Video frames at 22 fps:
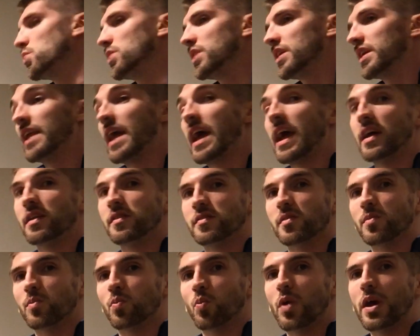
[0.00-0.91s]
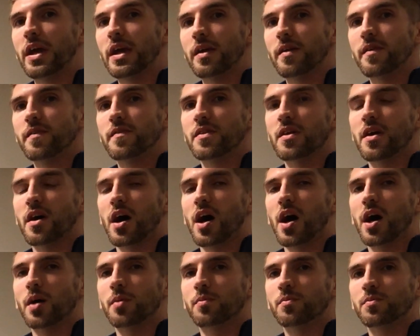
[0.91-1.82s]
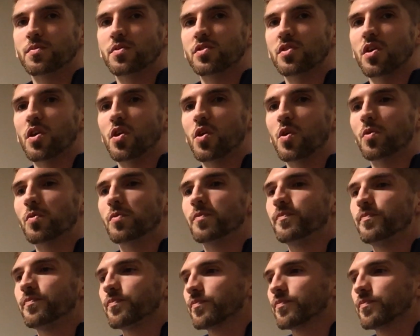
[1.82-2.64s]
we can add some weight. So